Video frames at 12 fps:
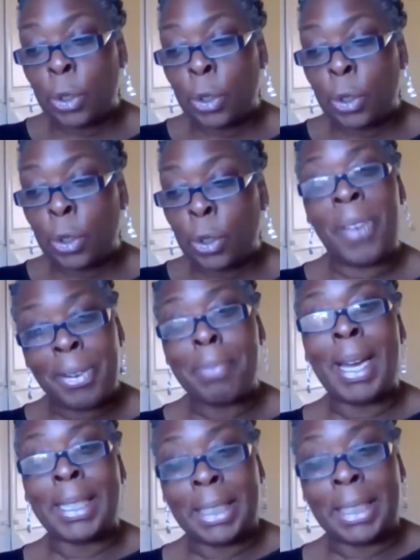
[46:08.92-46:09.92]
It's all
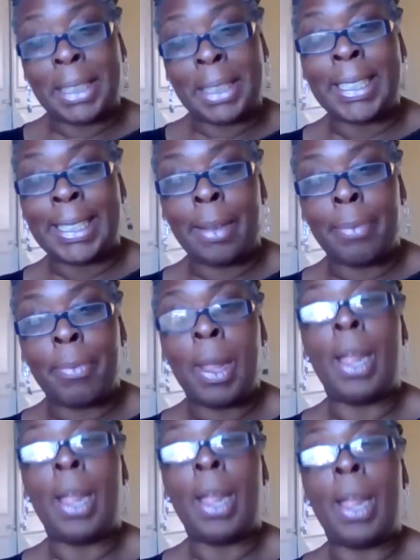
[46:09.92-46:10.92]
very much the
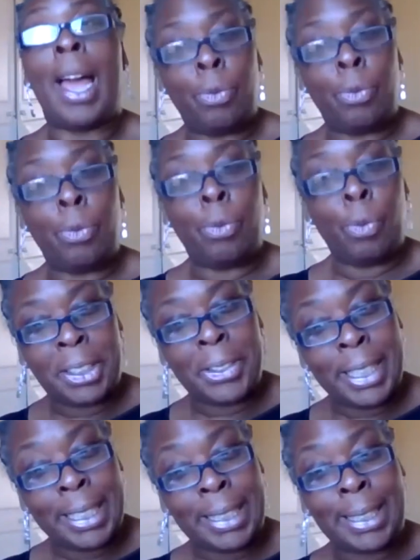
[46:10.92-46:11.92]
same. And we
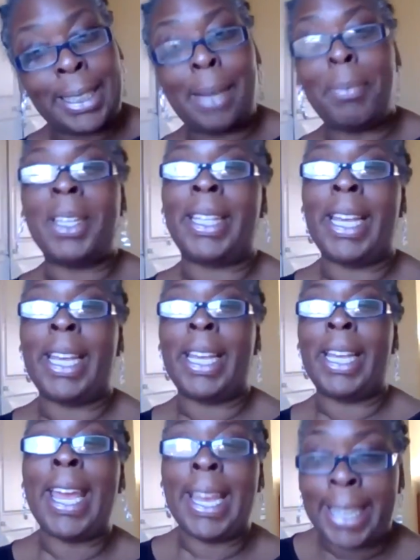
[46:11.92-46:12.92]
are doing a similar
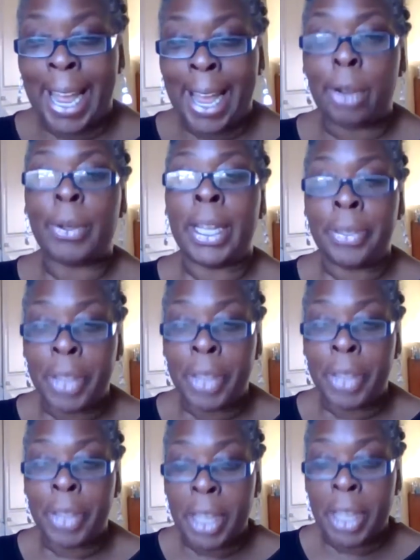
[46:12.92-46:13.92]
thing here now
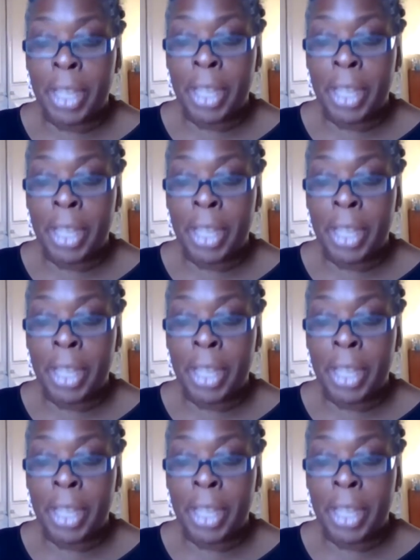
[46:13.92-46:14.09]
yeah, in the